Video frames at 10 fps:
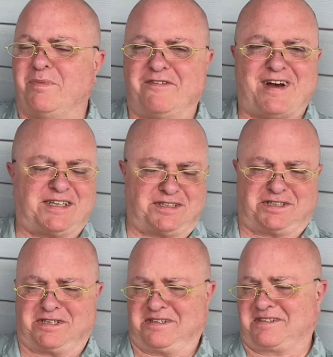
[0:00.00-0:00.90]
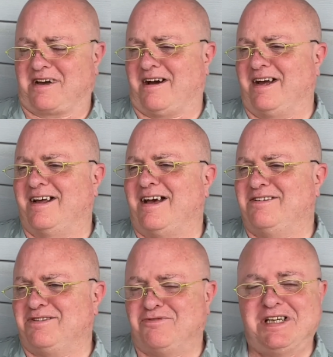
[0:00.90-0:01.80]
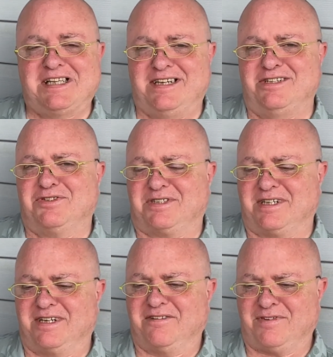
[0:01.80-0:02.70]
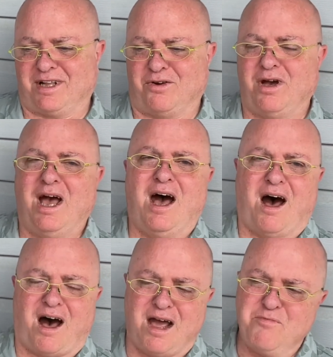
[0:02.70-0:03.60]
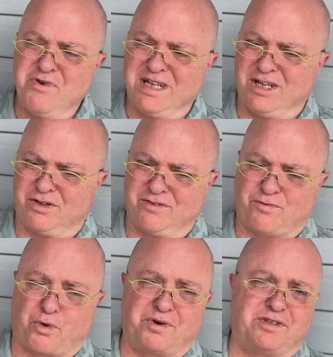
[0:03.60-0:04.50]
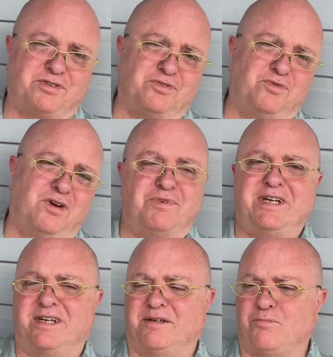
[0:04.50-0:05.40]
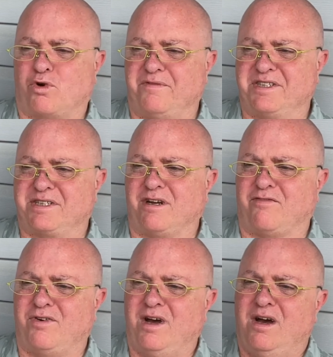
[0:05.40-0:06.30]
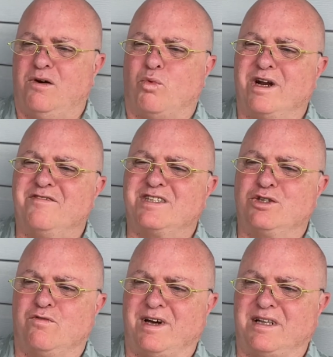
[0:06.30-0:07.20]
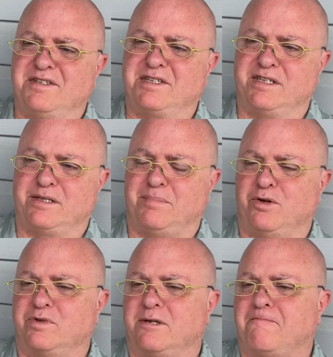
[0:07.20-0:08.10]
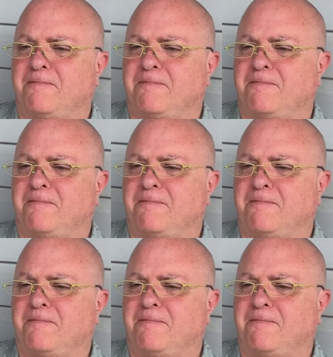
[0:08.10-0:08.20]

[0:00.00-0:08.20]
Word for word: many facets to this guy he's a really interesting fellow i'm really looking forward to reading more of his stuff one of his novellas is about